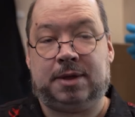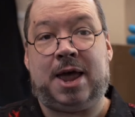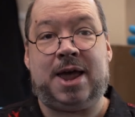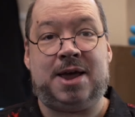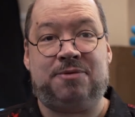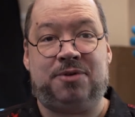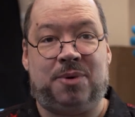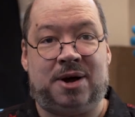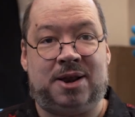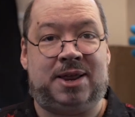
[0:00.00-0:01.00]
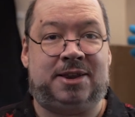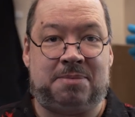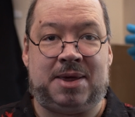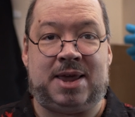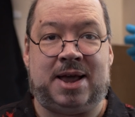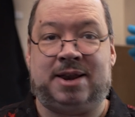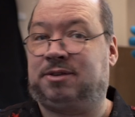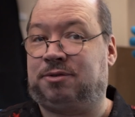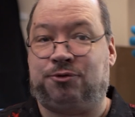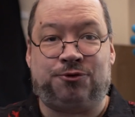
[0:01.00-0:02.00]
Hey everyone, it's me, and
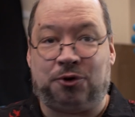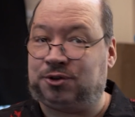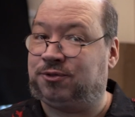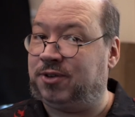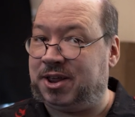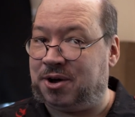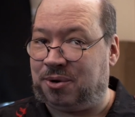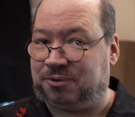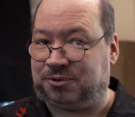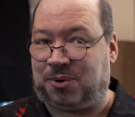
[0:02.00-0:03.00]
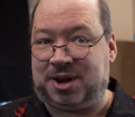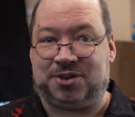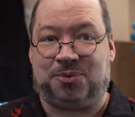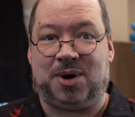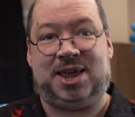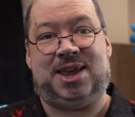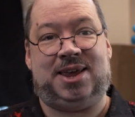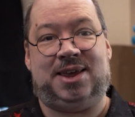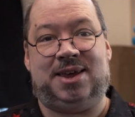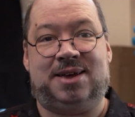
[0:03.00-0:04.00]
it's the first video of
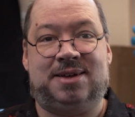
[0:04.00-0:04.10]
2020.